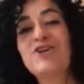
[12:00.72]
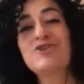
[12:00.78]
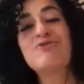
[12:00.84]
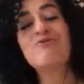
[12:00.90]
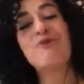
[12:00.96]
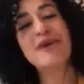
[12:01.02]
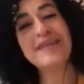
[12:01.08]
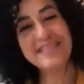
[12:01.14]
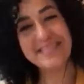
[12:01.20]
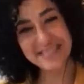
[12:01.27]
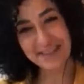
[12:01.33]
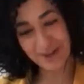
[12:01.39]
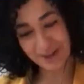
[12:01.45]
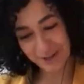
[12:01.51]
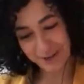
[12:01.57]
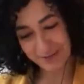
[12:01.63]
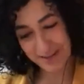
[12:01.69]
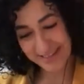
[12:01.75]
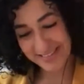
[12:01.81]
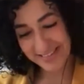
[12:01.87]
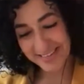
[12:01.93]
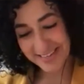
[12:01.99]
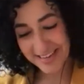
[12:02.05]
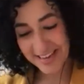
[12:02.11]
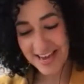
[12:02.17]
not quite as
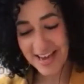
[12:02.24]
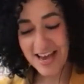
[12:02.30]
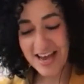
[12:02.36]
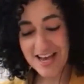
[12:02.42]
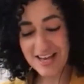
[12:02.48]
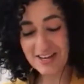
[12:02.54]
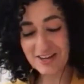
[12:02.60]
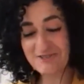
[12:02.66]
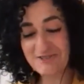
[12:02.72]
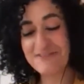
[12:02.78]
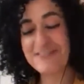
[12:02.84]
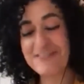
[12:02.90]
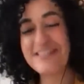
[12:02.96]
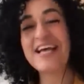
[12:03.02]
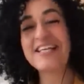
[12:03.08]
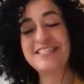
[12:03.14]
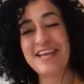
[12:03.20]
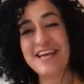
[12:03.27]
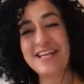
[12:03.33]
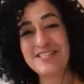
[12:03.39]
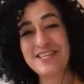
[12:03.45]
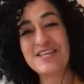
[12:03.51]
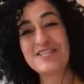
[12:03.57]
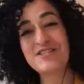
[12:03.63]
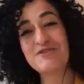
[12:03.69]
automatic, Gottfried,
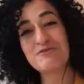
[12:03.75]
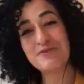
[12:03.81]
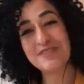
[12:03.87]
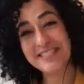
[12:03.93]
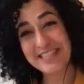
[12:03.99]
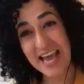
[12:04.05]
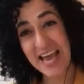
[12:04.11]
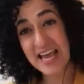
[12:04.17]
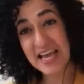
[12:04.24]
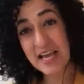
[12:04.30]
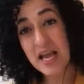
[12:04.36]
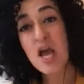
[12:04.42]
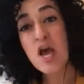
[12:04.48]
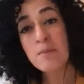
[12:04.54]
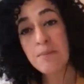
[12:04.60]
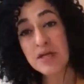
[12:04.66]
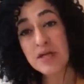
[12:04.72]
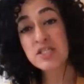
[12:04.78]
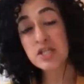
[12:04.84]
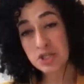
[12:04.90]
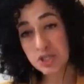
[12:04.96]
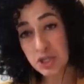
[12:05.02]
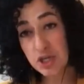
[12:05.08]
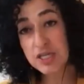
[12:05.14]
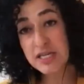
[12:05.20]
as you were saying, but
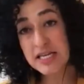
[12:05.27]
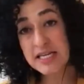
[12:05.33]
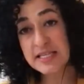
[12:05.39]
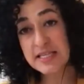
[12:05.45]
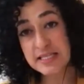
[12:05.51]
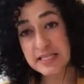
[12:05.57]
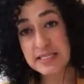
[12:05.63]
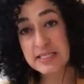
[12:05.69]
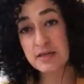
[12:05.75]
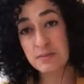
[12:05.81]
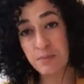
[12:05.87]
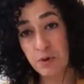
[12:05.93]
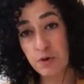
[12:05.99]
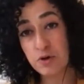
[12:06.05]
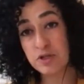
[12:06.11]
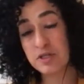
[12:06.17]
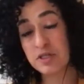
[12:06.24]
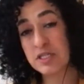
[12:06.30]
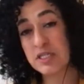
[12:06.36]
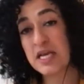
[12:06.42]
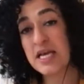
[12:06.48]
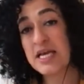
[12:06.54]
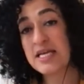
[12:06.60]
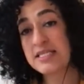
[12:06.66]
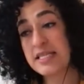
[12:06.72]
certainly this is an
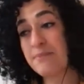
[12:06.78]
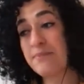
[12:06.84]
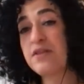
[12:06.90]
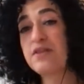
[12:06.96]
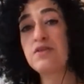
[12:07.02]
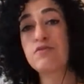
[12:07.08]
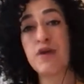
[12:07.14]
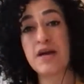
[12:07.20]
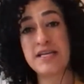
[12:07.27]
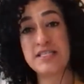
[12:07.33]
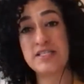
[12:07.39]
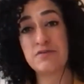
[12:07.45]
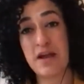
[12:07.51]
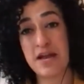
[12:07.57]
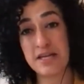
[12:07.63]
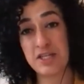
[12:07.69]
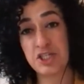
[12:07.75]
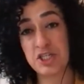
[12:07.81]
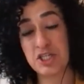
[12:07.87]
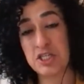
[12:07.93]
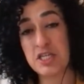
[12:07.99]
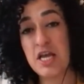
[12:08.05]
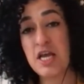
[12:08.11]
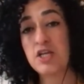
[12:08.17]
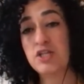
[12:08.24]
important step in the right
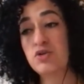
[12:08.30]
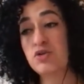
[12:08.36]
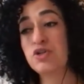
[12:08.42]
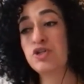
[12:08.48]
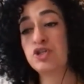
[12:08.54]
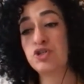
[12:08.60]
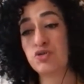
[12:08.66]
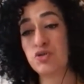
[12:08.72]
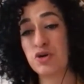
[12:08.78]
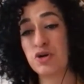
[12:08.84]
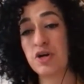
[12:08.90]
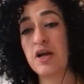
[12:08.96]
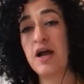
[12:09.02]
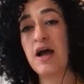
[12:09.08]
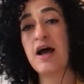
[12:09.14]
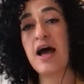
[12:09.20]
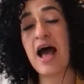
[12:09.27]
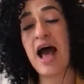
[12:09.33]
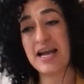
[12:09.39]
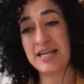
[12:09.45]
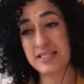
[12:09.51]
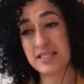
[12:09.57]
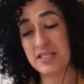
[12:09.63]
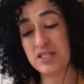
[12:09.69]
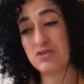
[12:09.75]
direction to ensure
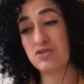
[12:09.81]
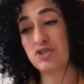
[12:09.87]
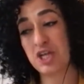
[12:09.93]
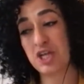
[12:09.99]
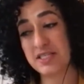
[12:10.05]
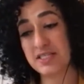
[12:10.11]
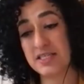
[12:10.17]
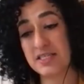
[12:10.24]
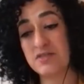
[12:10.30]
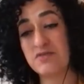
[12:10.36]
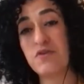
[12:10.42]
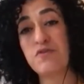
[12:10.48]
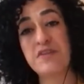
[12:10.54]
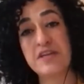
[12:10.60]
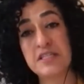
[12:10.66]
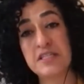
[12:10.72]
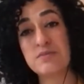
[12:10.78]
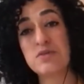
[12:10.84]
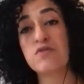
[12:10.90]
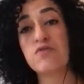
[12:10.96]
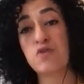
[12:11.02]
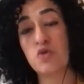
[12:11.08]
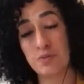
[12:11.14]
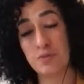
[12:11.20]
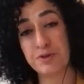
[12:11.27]
access to justice for victims
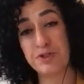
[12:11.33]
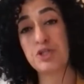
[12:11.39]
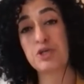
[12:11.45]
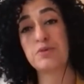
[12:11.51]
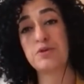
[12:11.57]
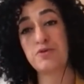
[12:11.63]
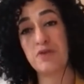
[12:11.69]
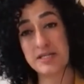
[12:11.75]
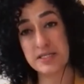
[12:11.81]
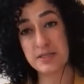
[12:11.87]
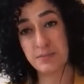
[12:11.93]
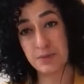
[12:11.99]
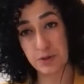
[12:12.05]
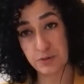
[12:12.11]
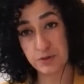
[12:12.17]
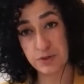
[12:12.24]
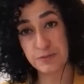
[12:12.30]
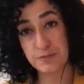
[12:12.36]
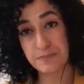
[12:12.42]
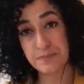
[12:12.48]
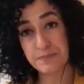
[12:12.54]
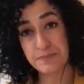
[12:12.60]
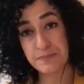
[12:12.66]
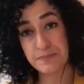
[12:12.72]
of corporate human rights abuse.